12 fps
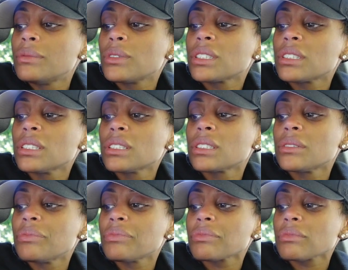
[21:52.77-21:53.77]
What's this?
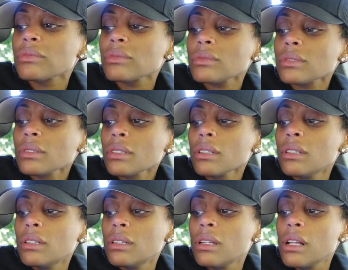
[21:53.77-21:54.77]
Potato.
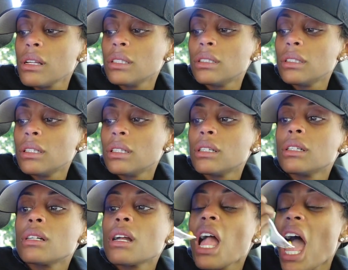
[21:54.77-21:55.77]

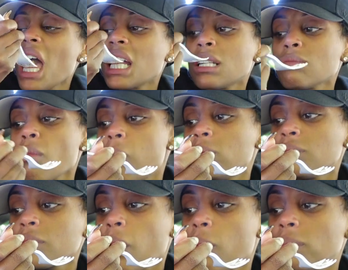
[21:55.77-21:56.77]
Oh no, baby!
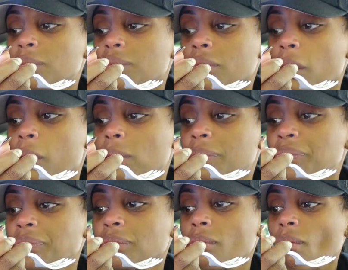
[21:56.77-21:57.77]
We're gonna get out in a
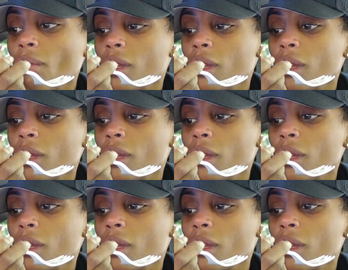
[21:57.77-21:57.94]
minute.